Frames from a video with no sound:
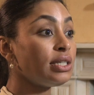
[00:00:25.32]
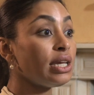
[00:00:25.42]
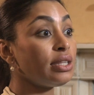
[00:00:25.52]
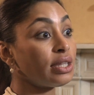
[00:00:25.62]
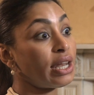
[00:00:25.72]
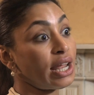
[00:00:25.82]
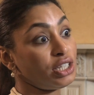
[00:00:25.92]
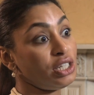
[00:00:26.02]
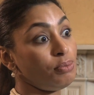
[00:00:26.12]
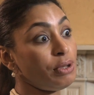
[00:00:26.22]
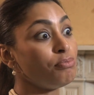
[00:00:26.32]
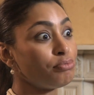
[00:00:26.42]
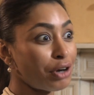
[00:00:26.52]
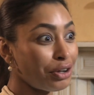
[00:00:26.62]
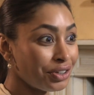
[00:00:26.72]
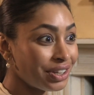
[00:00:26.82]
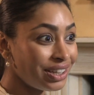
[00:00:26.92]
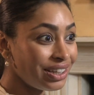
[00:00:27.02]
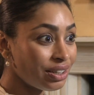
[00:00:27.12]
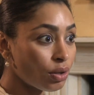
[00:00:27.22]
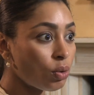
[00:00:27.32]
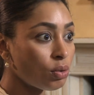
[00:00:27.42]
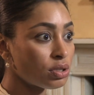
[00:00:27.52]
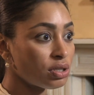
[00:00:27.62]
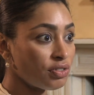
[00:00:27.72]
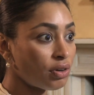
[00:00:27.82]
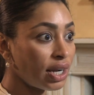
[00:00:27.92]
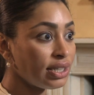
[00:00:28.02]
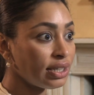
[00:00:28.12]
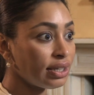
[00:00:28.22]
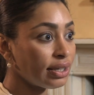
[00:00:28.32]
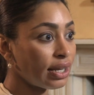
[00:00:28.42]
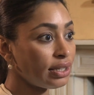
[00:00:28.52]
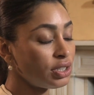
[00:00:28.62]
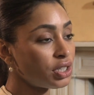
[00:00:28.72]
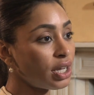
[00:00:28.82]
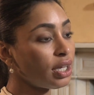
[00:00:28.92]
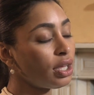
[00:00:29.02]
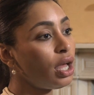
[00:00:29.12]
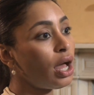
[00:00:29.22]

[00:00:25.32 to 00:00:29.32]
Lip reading: Teeth can actually be broken in the course of grinding and clenching.